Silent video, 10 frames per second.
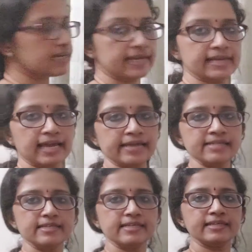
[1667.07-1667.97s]
straight
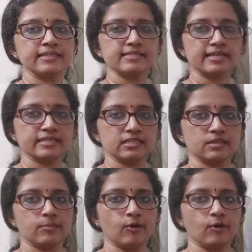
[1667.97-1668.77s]
lines intersect at a